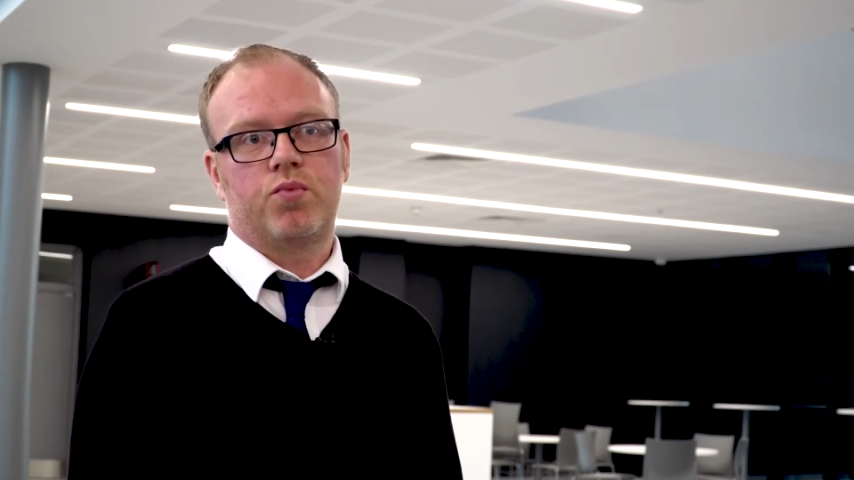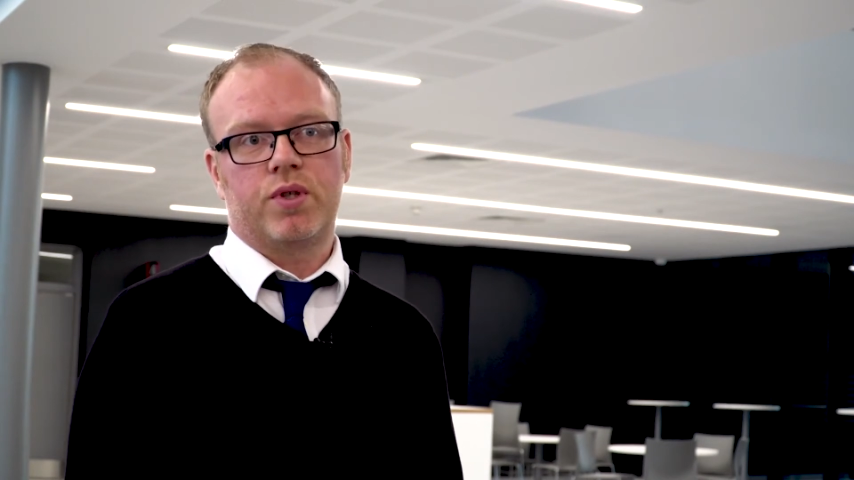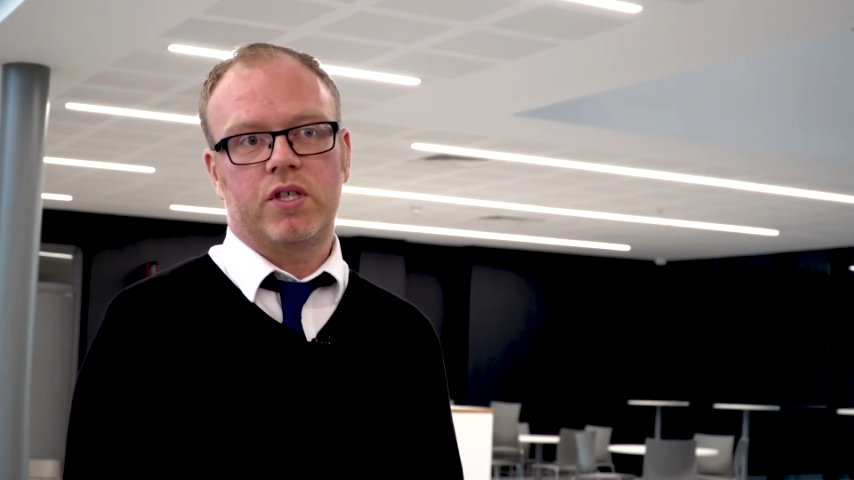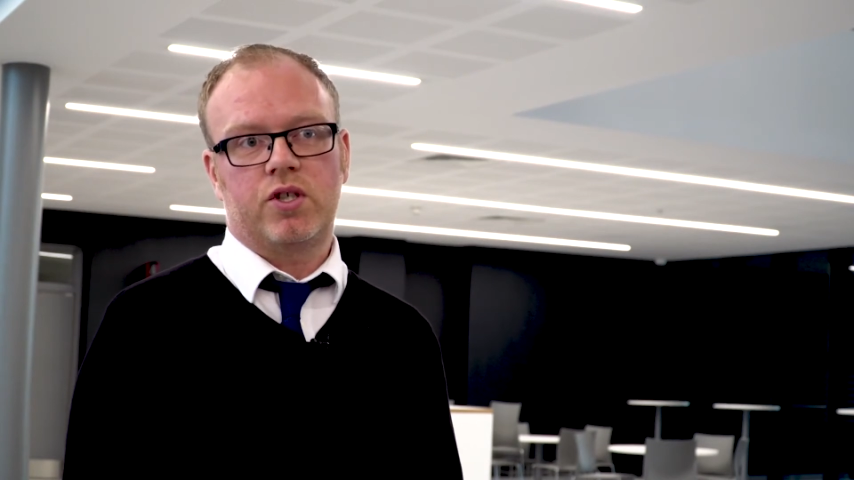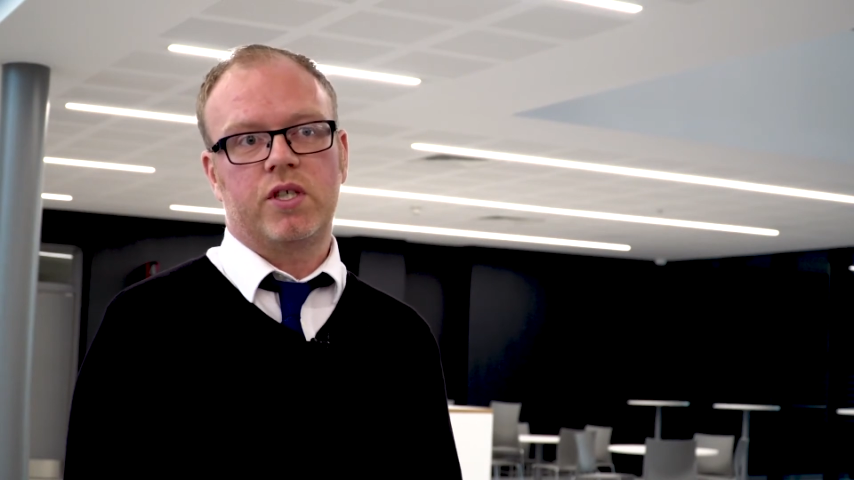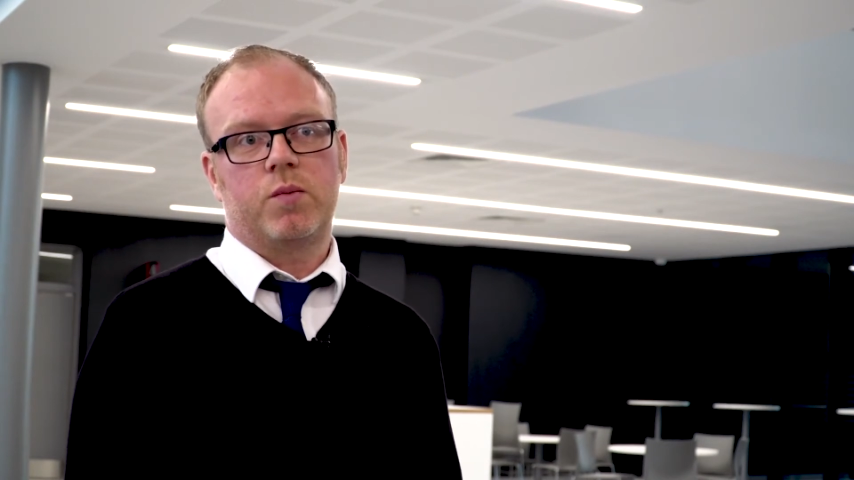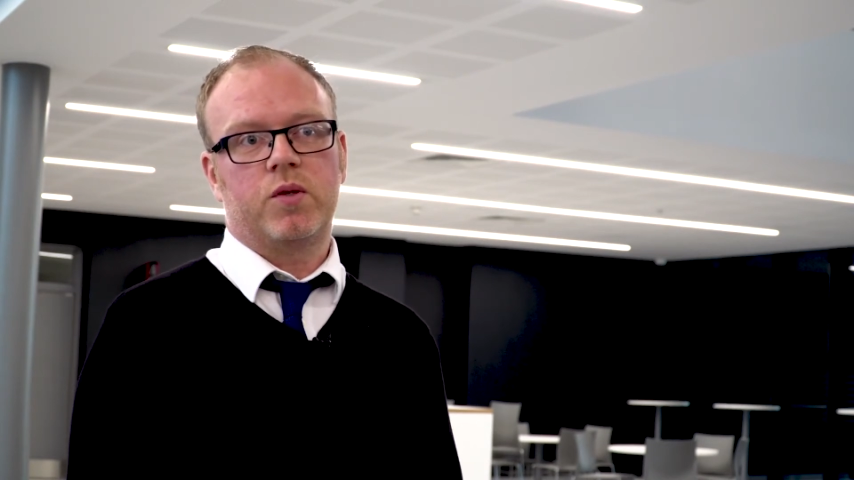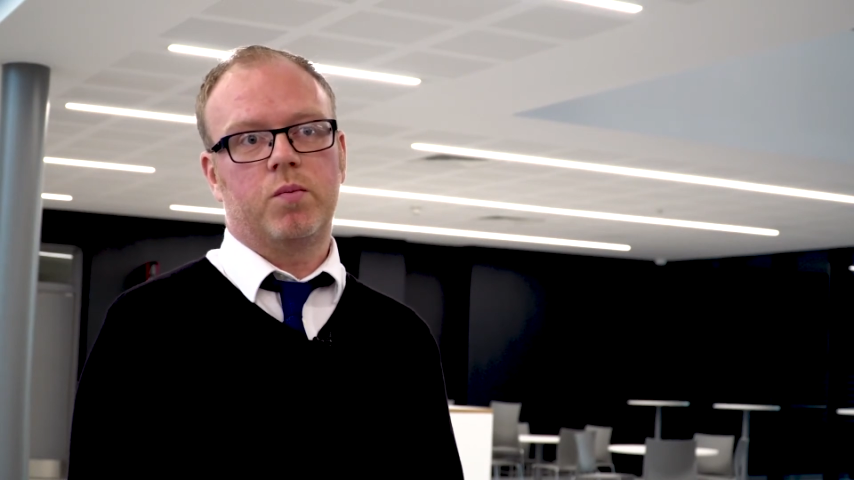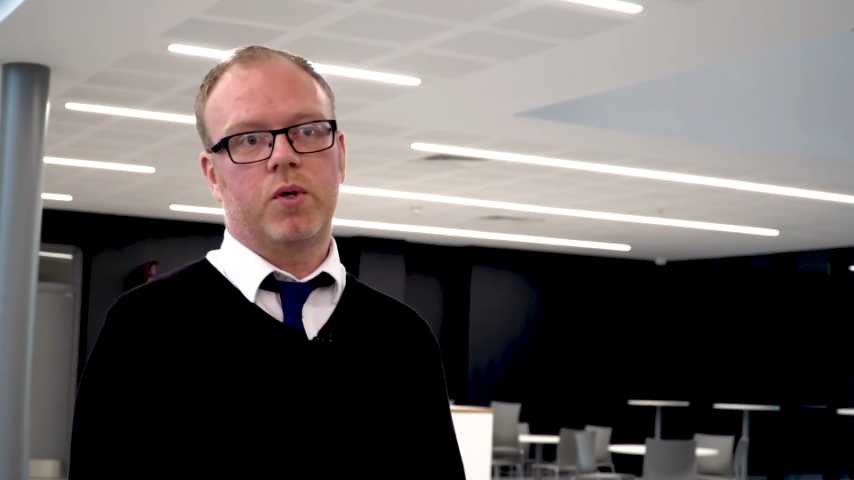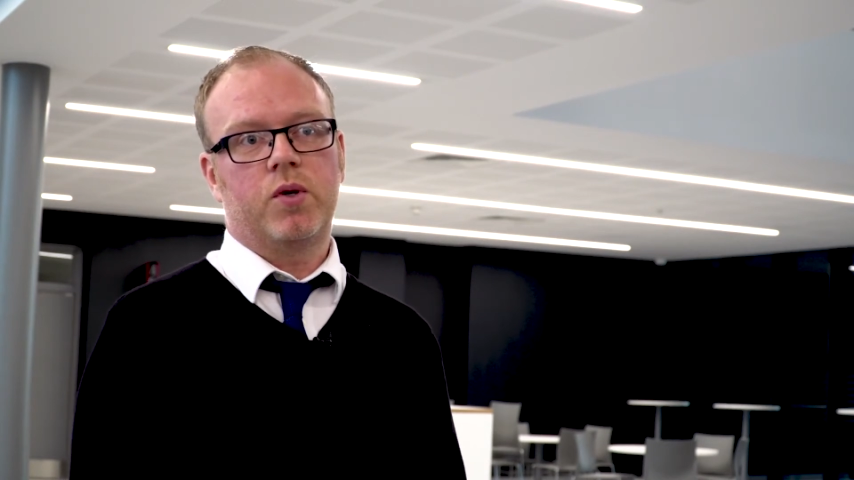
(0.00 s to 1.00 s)
British
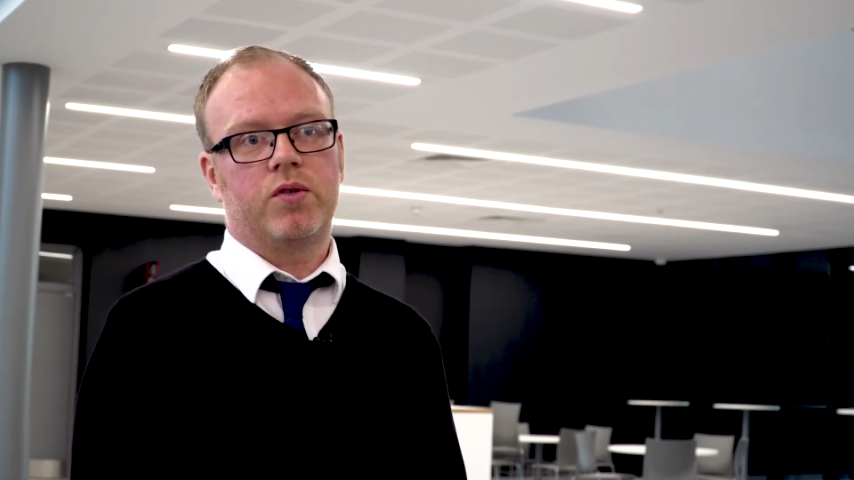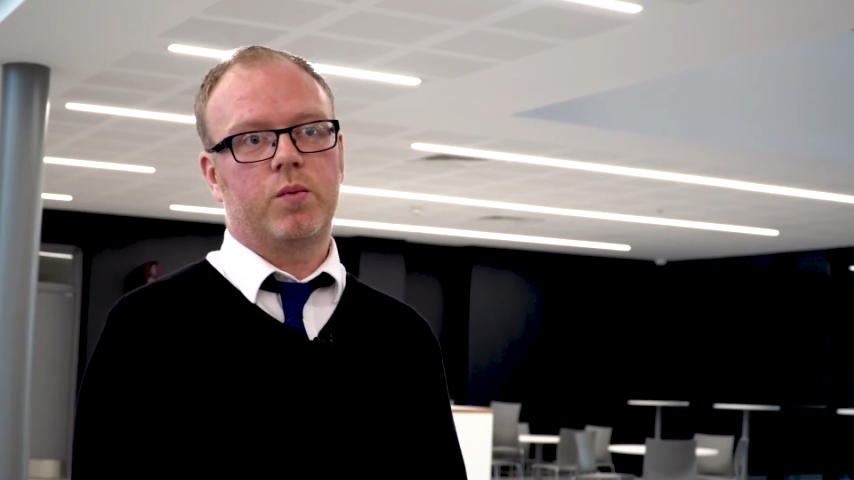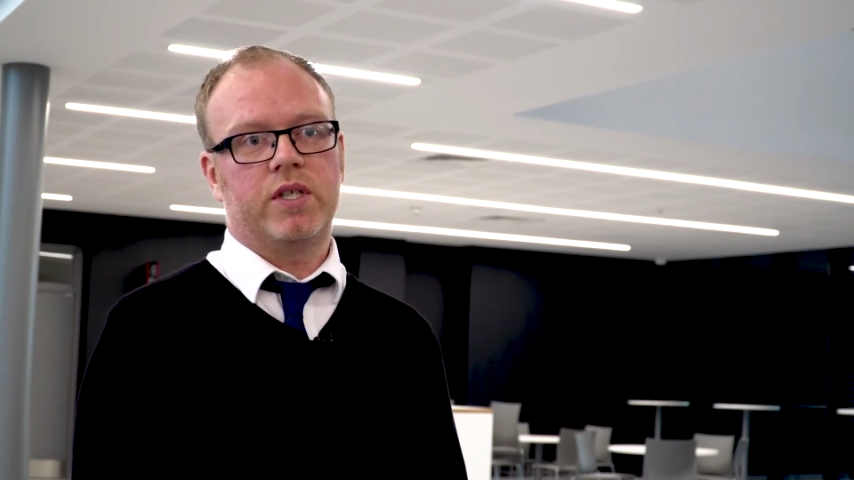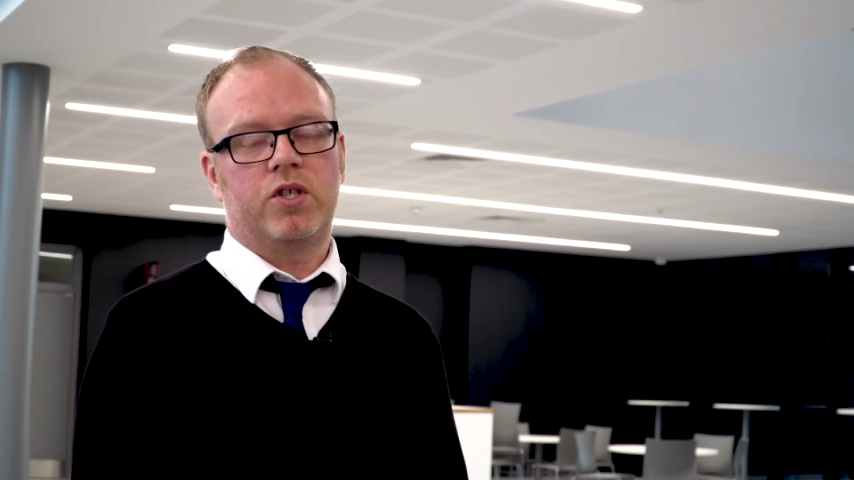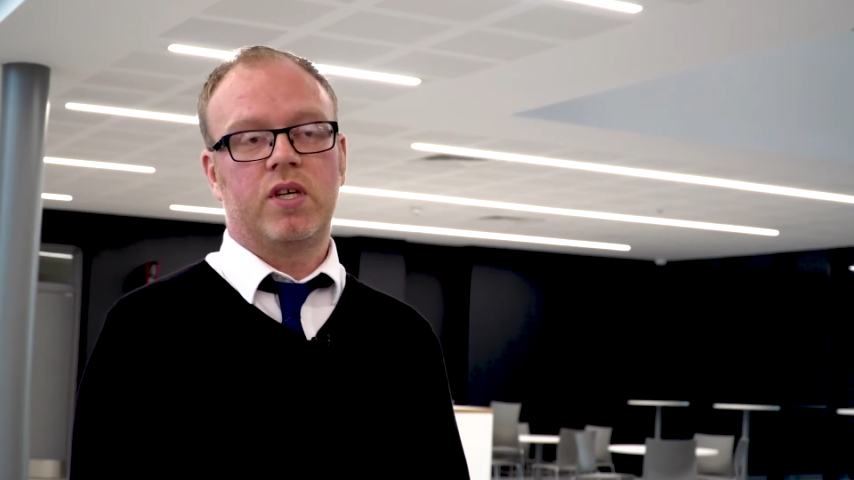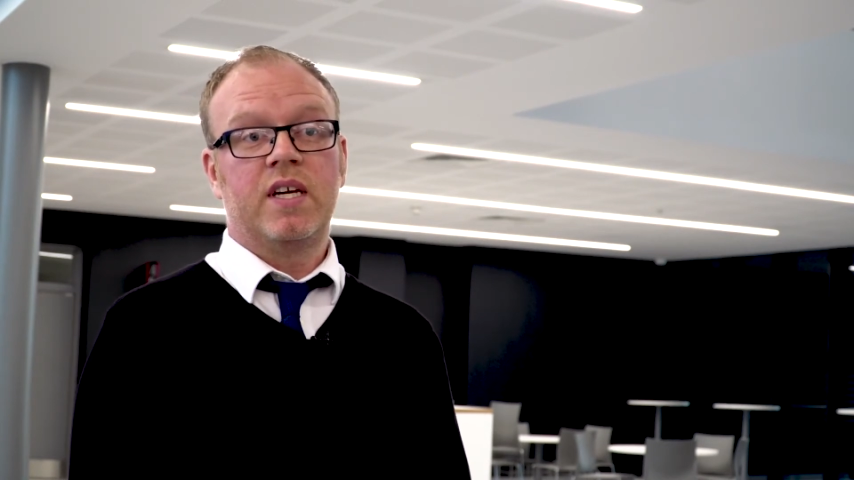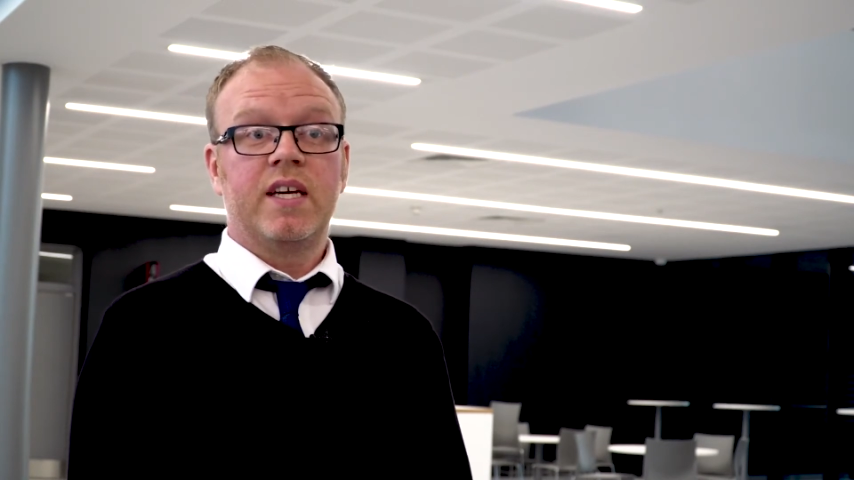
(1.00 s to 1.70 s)
gypsum board, which